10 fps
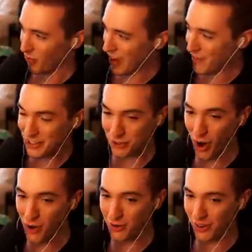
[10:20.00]
Why have I
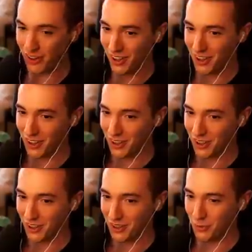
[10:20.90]
thrown?
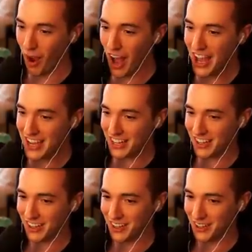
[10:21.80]

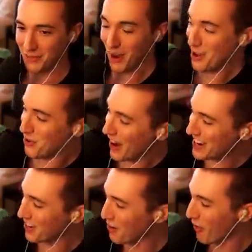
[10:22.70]
Why? Wait,
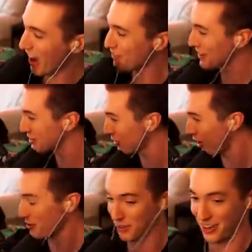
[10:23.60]
wait, no, why have I
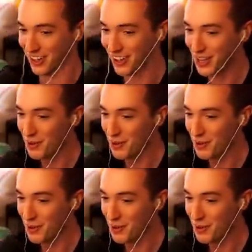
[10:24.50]
thrown?